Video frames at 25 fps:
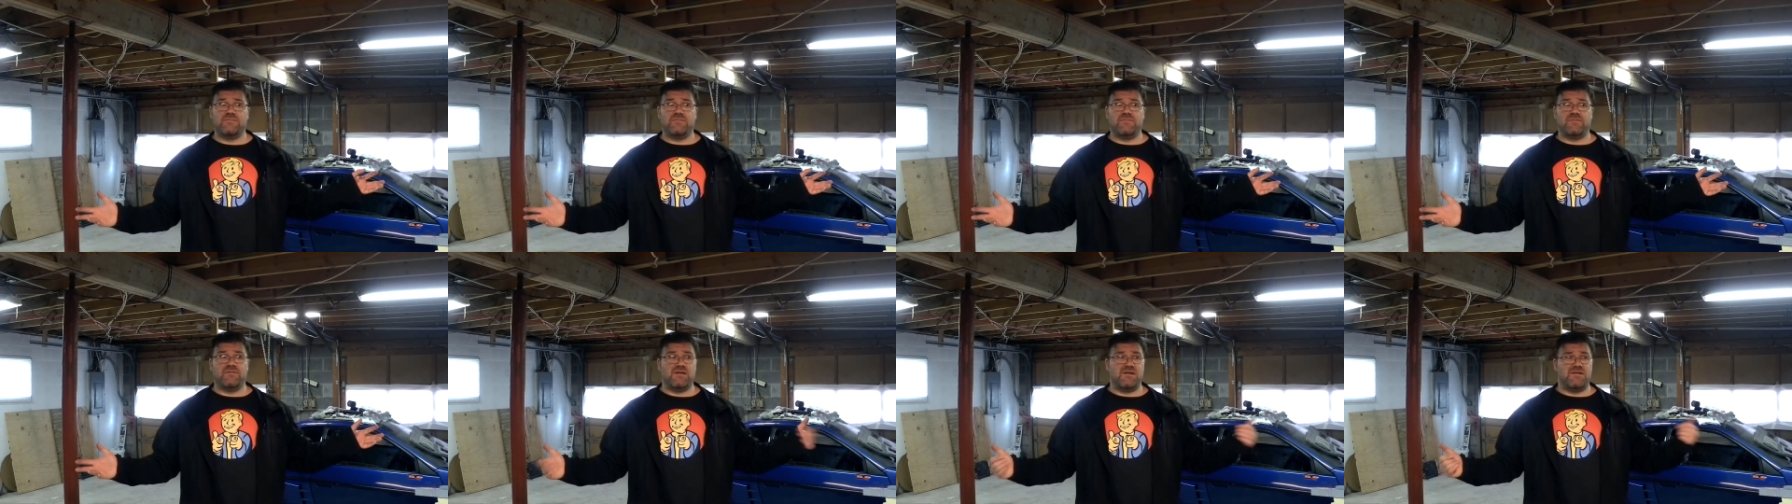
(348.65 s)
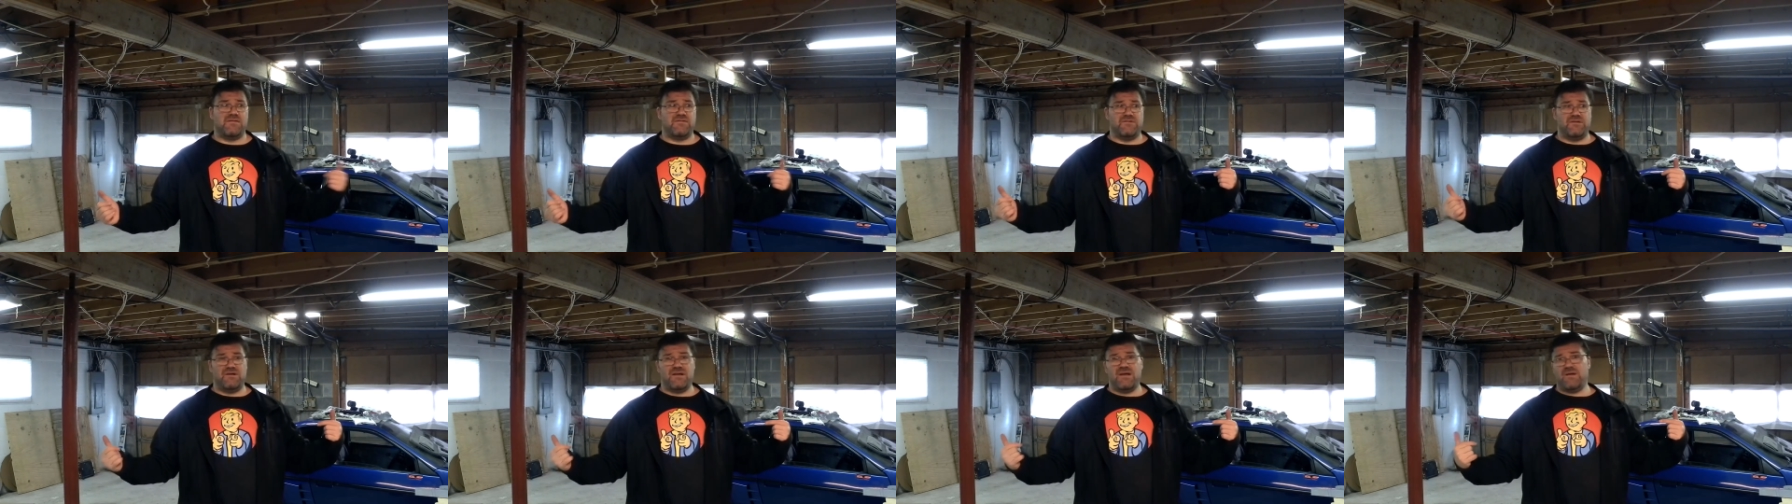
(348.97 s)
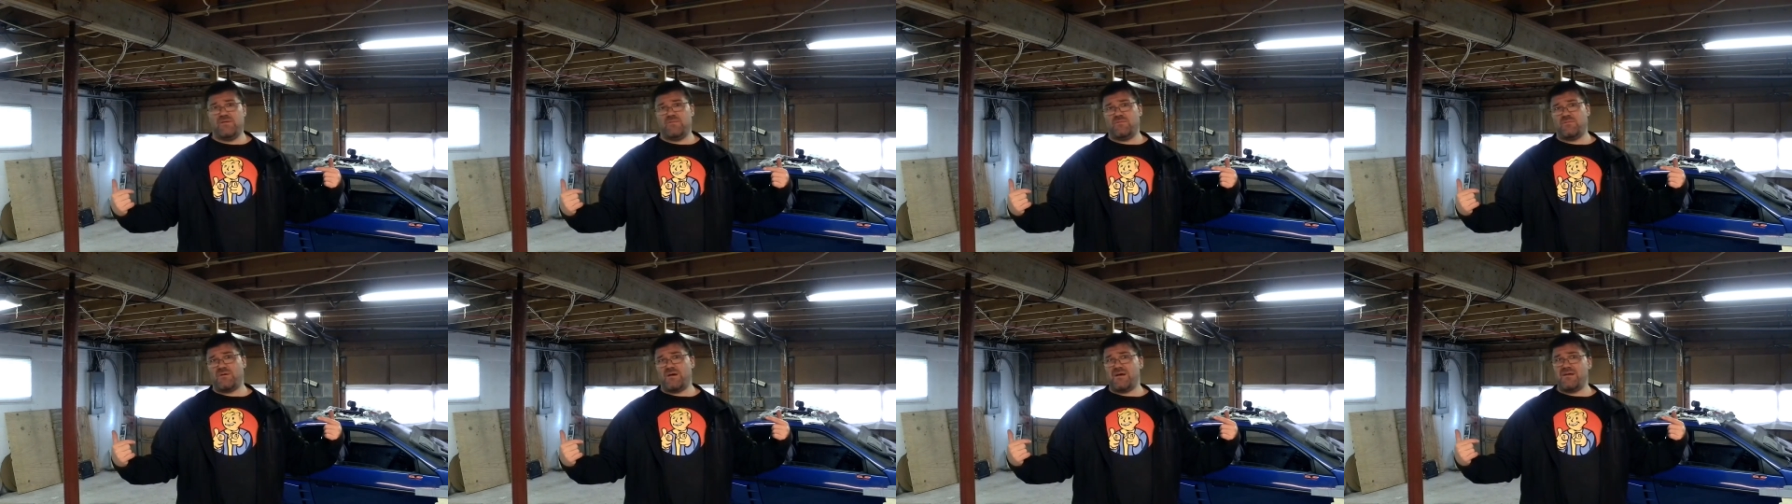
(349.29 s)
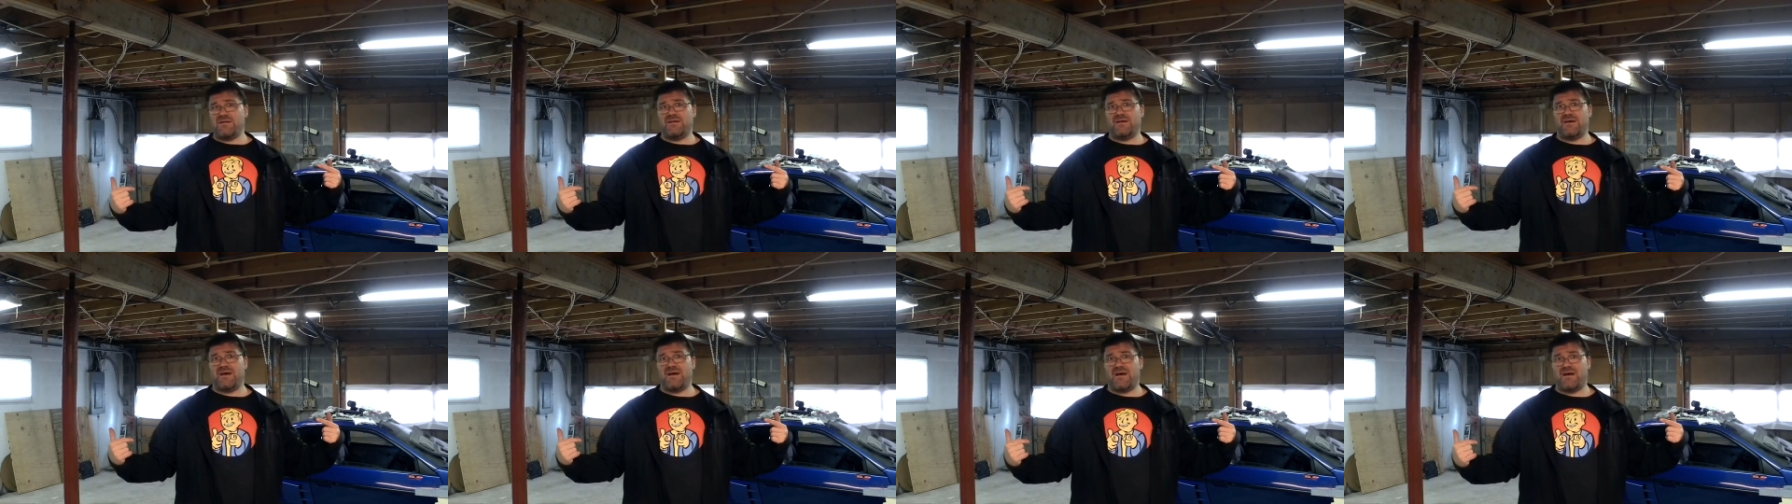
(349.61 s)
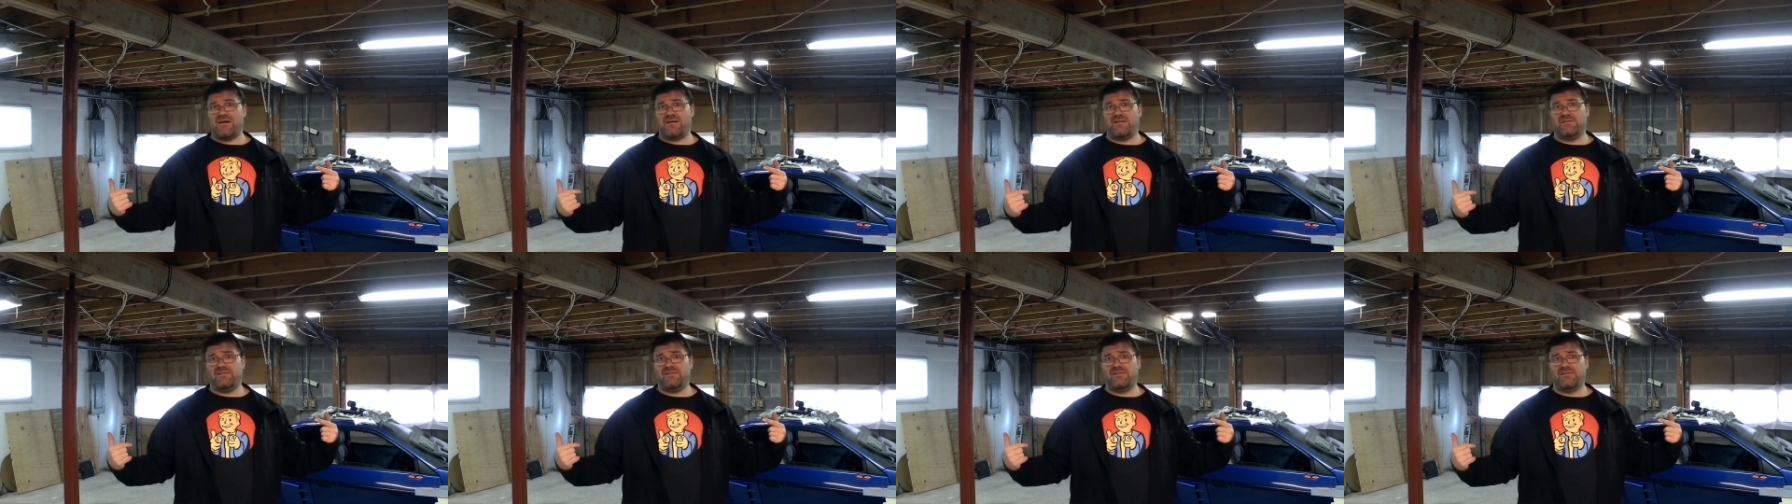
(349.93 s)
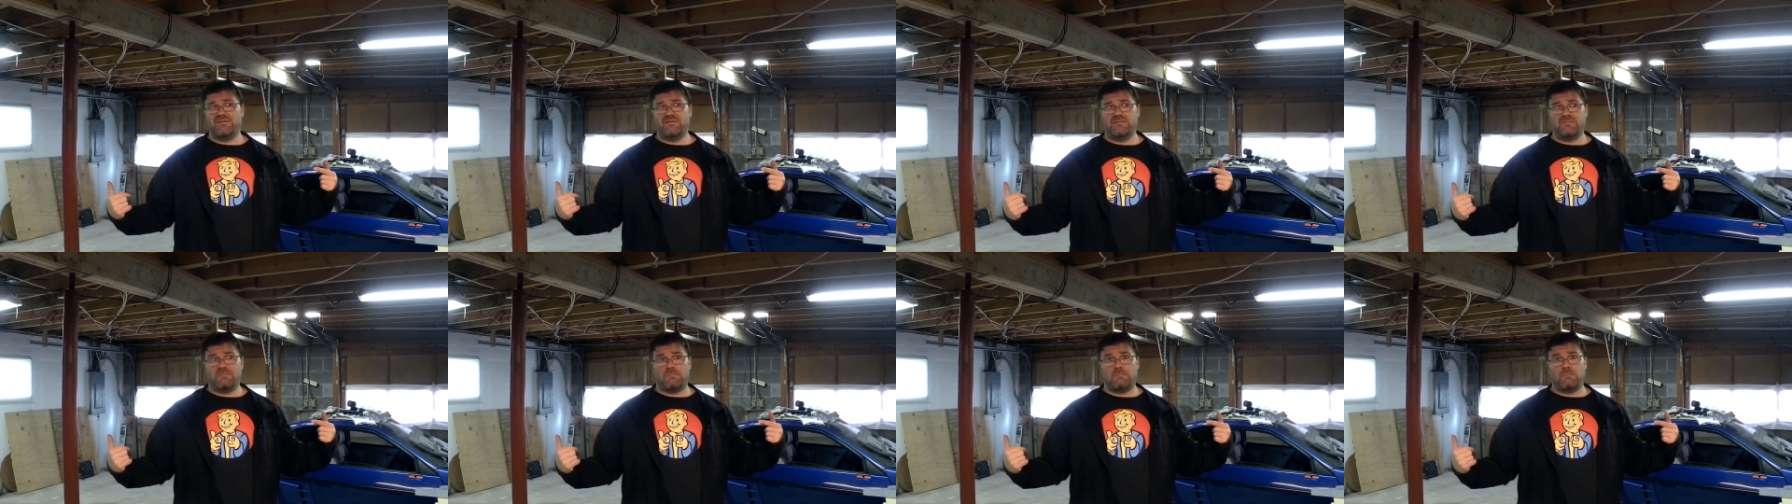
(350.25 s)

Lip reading: unless you hate white guys.